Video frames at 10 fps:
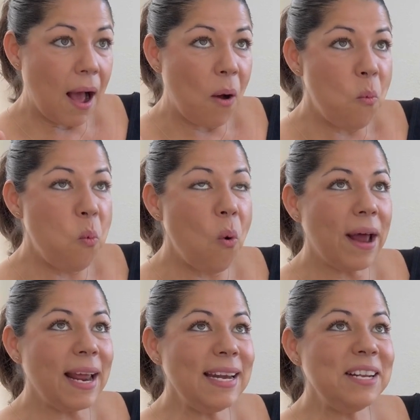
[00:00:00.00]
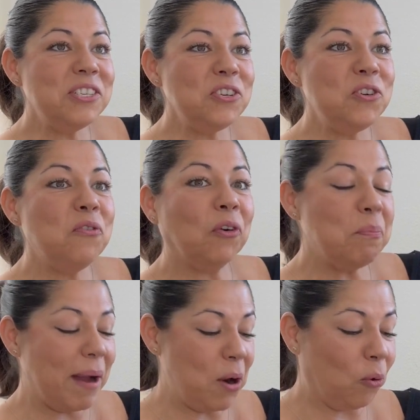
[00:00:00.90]
what I need to do for
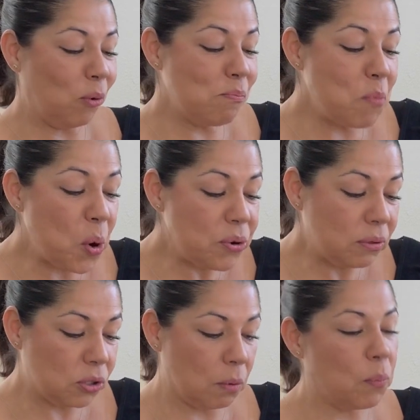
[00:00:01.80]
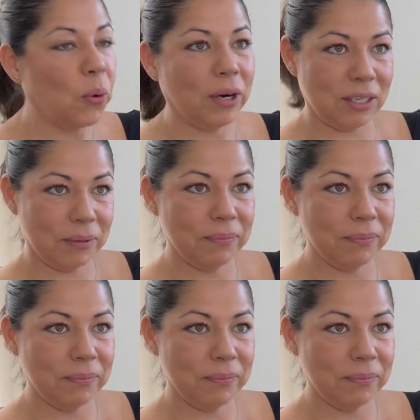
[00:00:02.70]
my hormonal support.